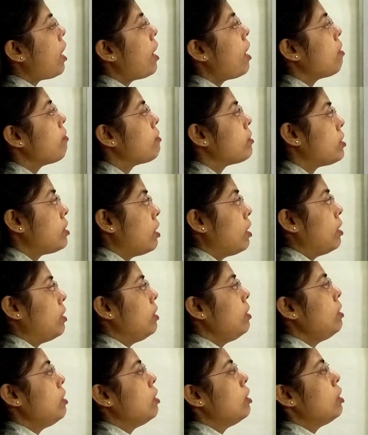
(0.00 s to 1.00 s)
I have
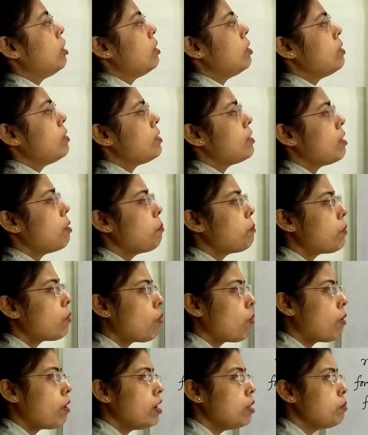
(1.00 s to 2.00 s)
done some
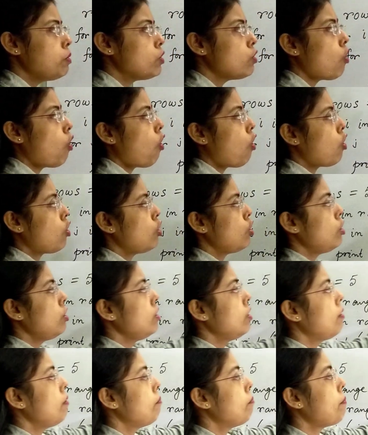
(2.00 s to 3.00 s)
programs
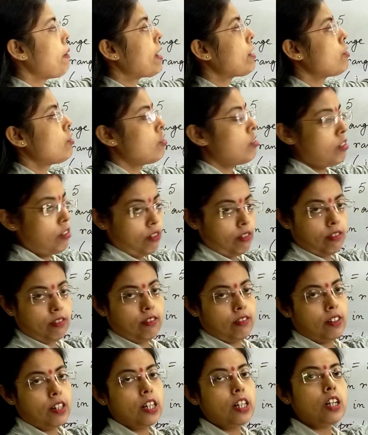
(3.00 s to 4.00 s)
on pattern,
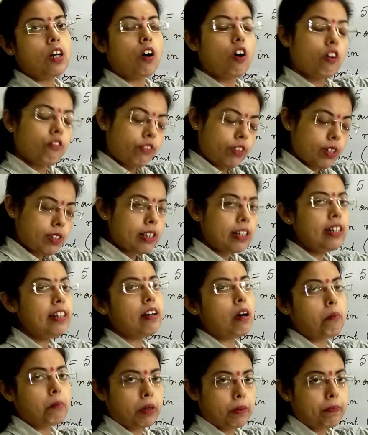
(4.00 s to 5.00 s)
obviously
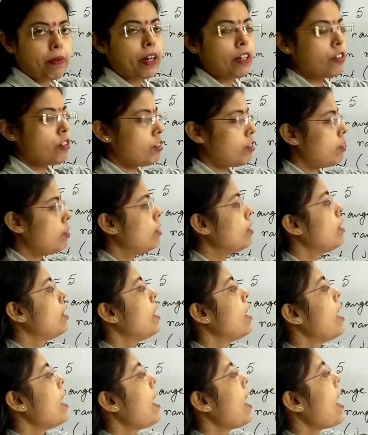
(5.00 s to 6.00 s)
number pattern,
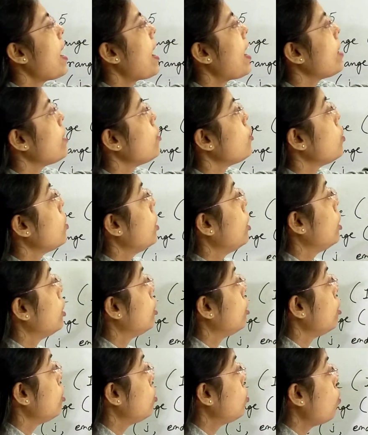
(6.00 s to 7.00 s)
and
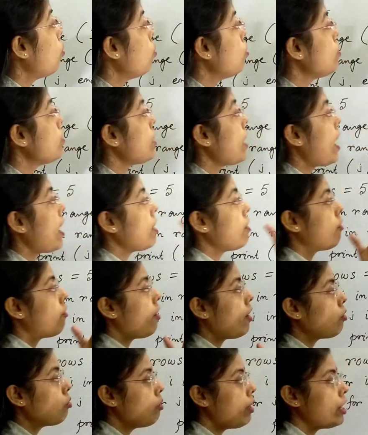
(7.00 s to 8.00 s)
the rules and
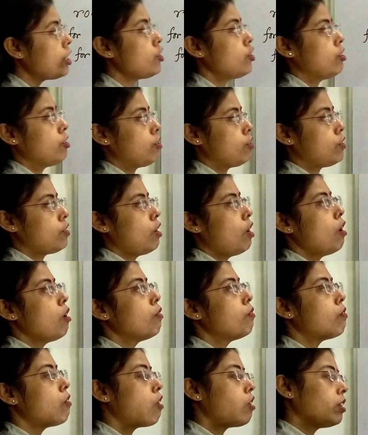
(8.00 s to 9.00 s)
regulations
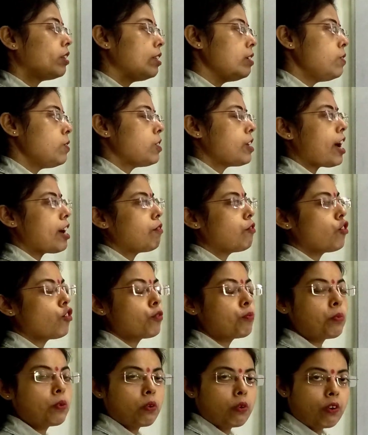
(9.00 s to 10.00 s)
for this type
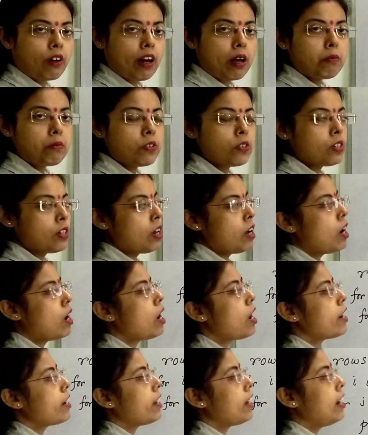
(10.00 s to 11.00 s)
of programs
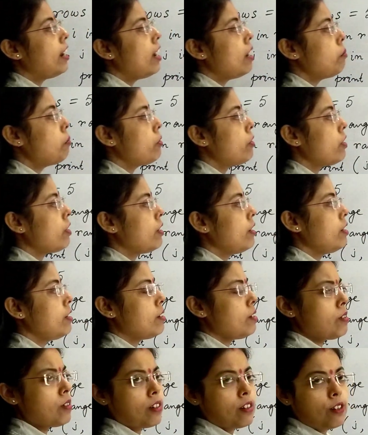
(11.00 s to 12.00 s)
are elaborately
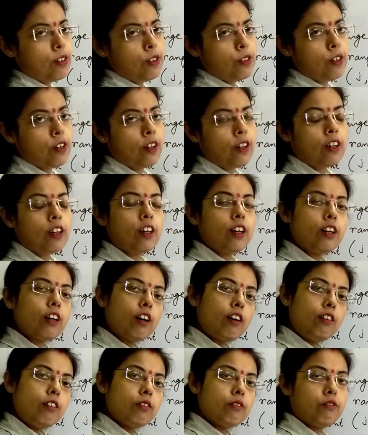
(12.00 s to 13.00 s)
discussed in
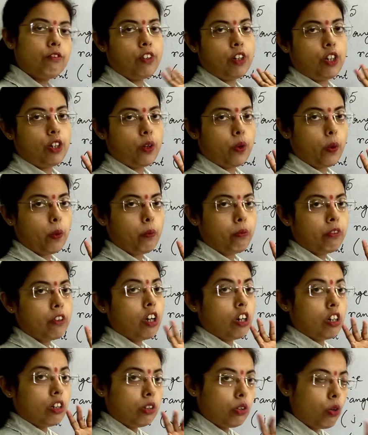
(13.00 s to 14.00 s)
a video.
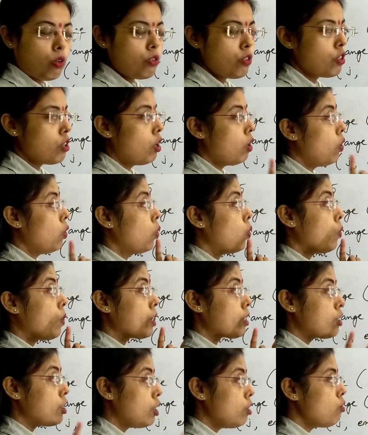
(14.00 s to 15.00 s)
Those who
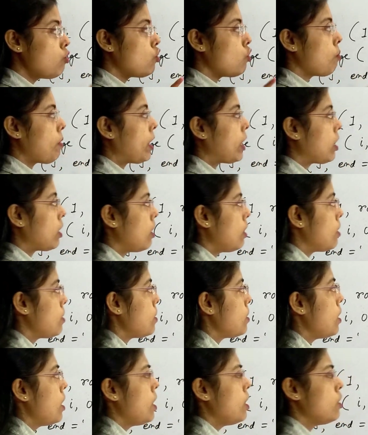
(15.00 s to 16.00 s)
are new to my
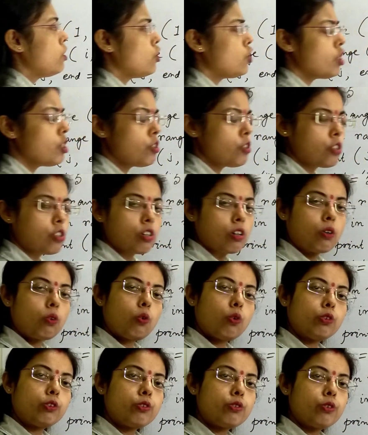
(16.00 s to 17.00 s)
class, just
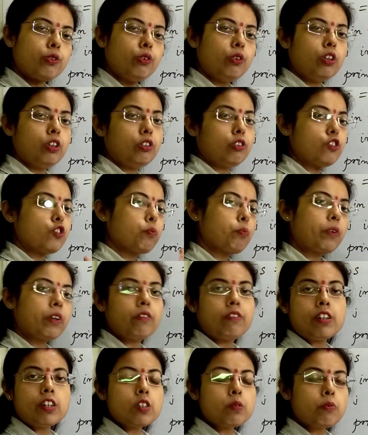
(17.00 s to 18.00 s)
go through those
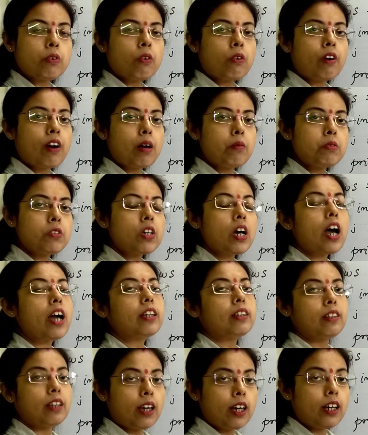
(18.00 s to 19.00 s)
previous programs.
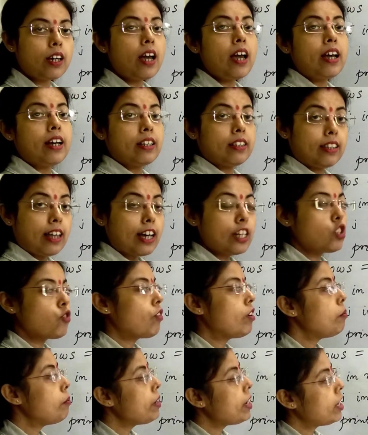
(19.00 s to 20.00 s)
I think that
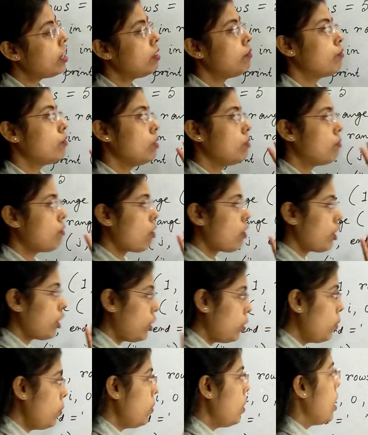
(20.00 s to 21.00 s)
will be helpful for
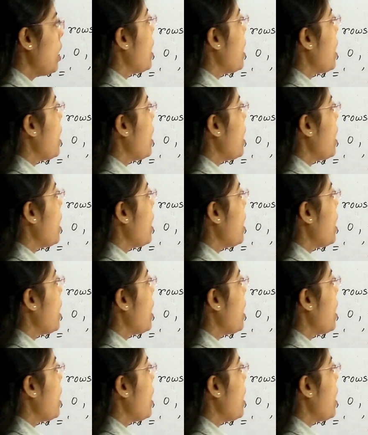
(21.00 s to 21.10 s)
you.